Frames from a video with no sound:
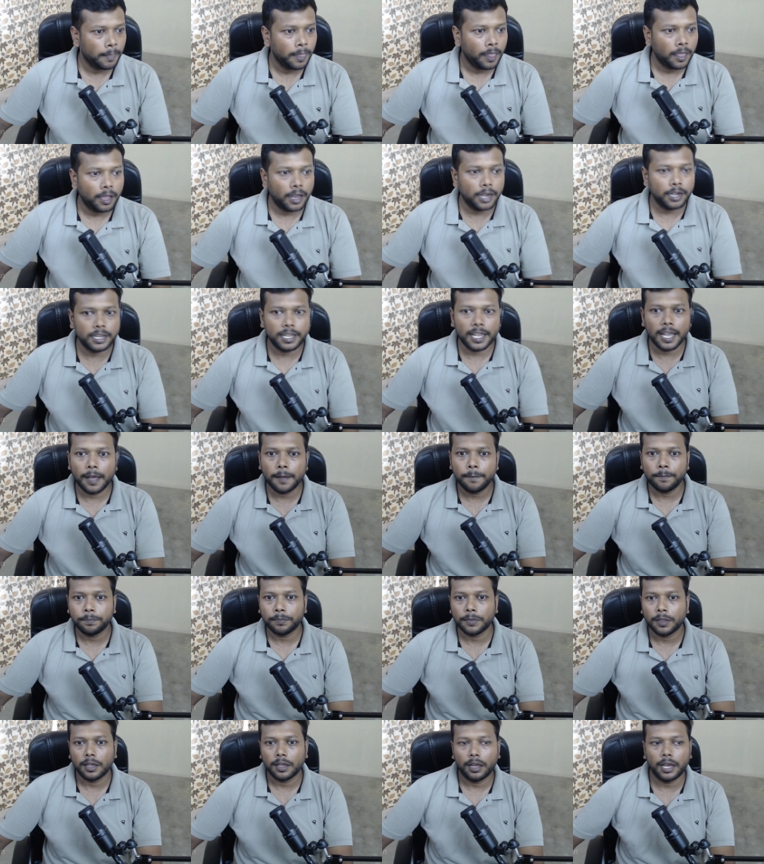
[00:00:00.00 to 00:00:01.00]
And yeah,
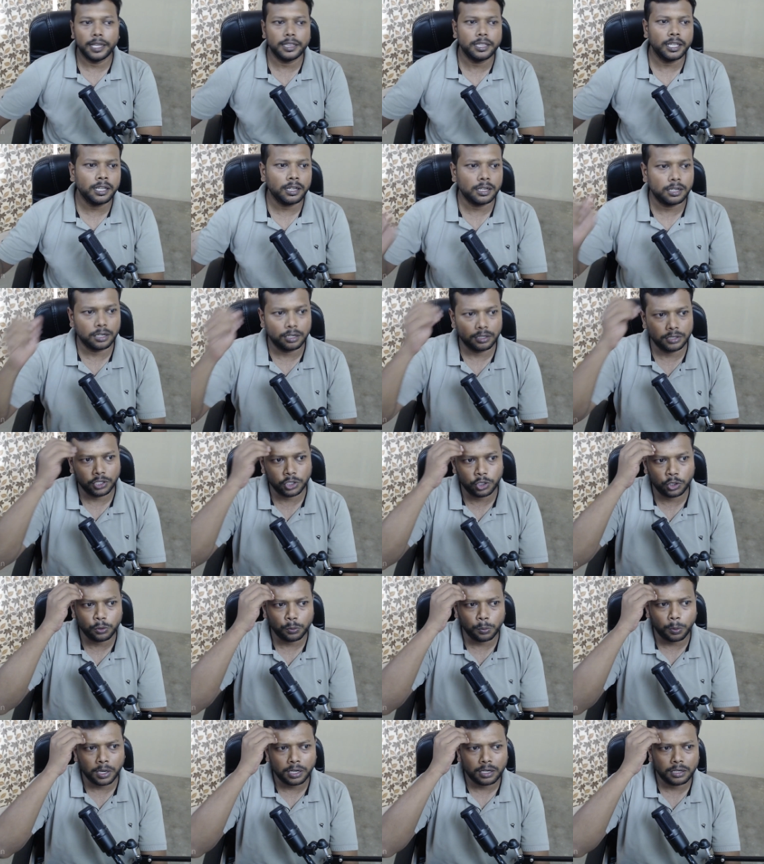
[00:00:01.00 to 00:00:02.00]
I think uh, this is
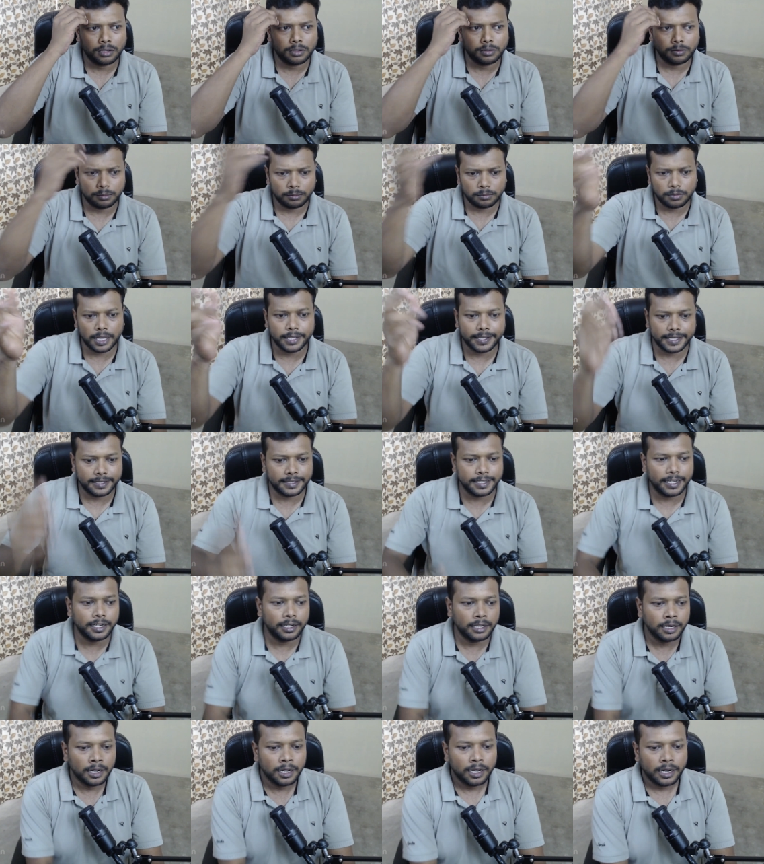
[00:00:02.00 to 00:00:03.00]
what as I said,
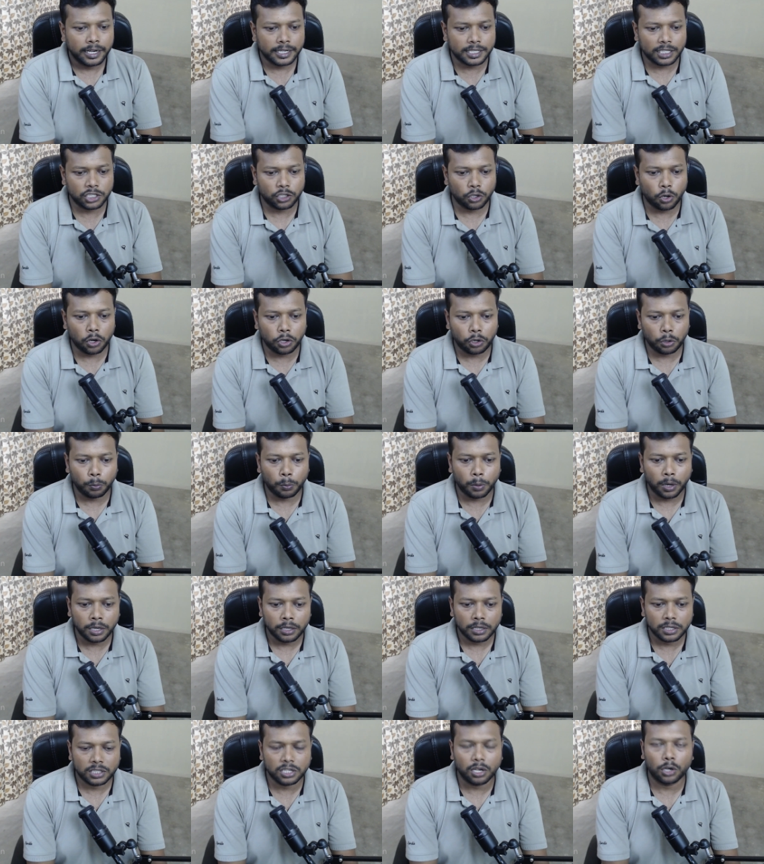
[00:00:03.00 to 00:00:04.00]
it's a shorter one,
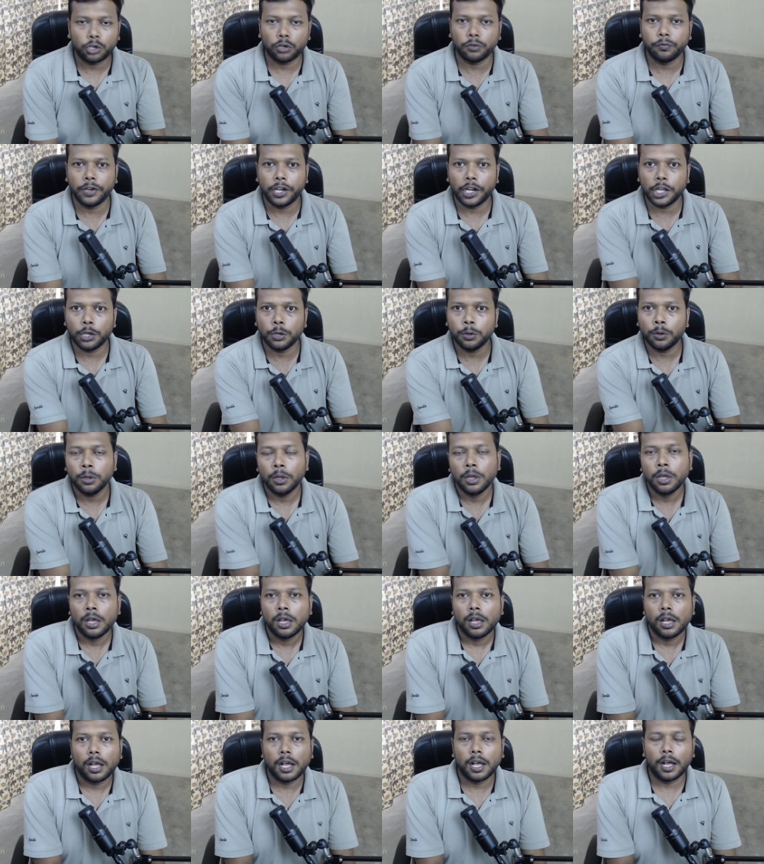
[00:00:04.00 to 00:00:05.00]
shorter video.
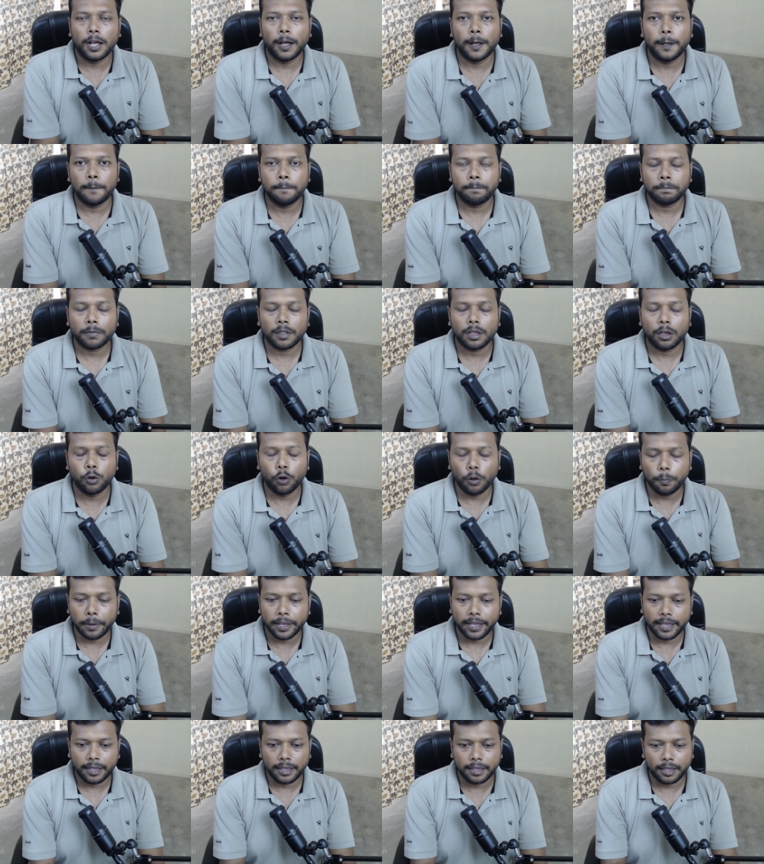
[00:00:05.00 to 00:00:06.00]
Um, hope
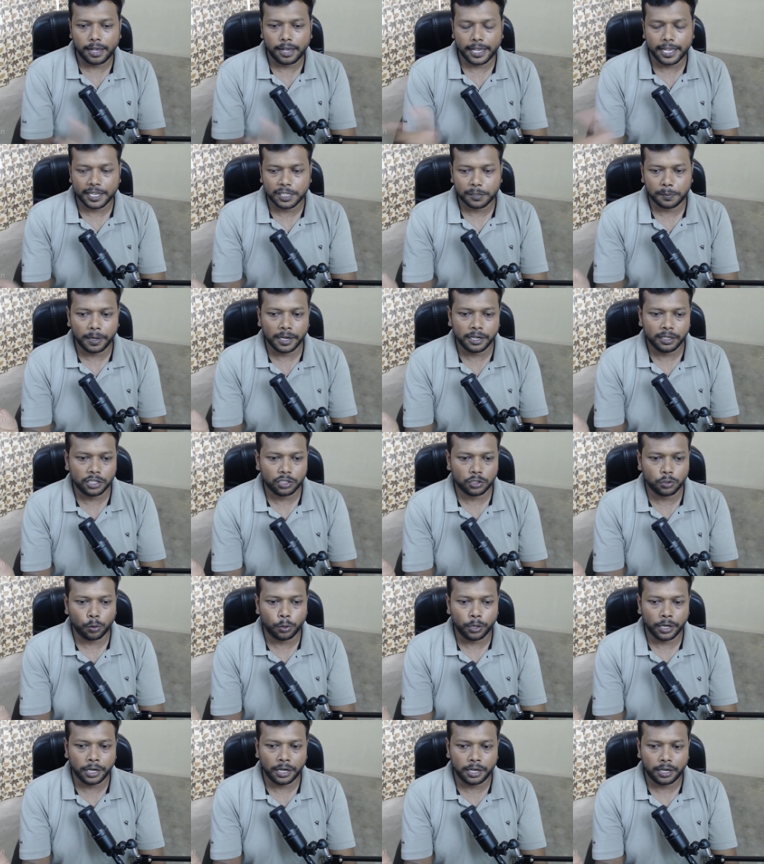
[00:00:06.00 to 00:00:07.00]
I, I explained this
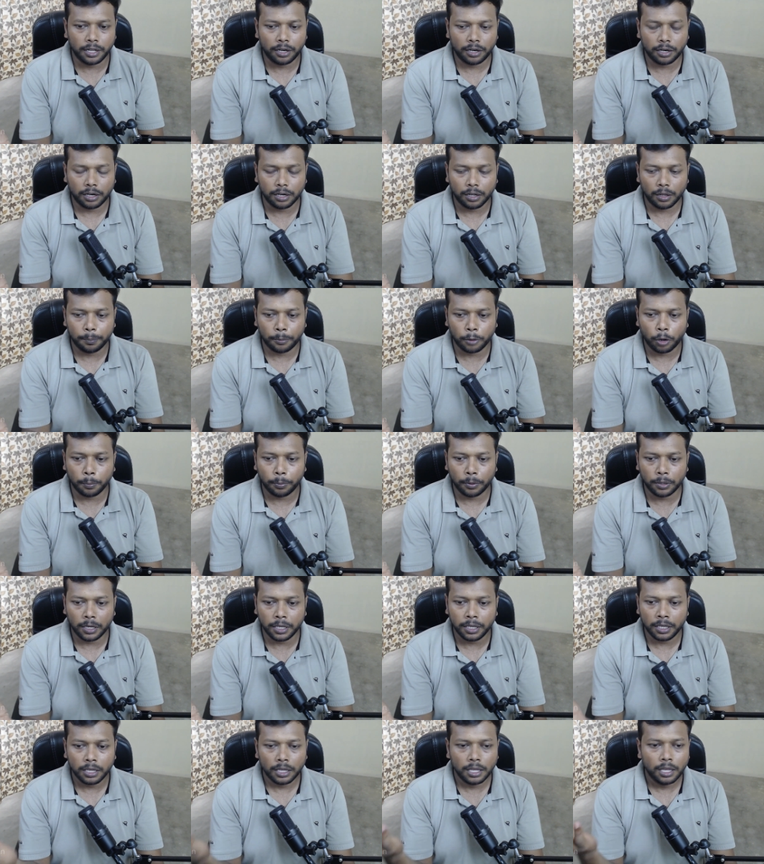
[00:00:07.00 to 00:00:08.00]
code editor uh,
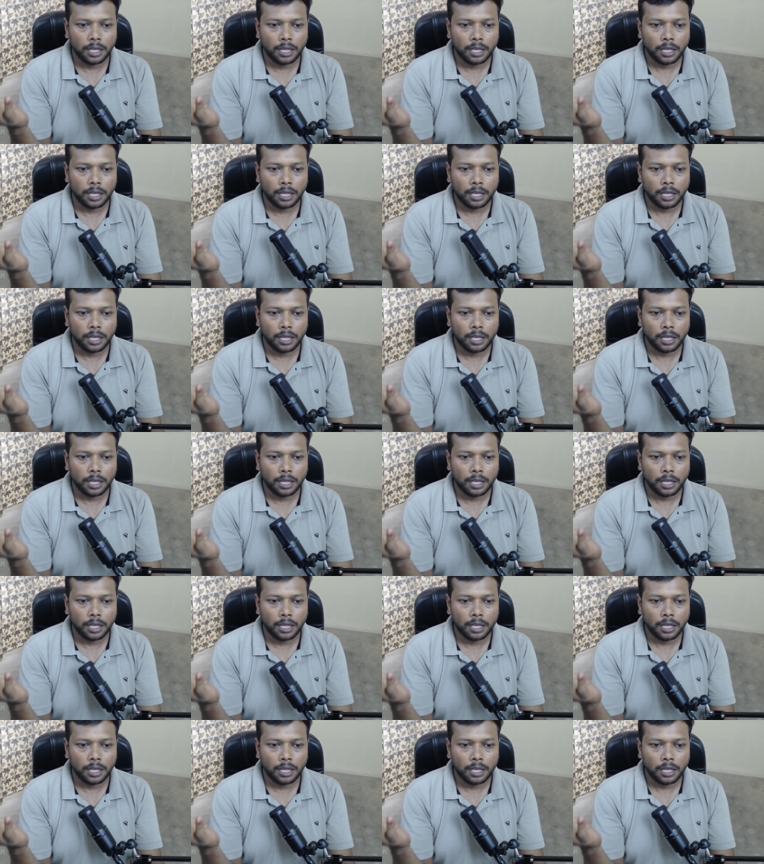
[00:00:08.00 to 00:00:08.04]
properly.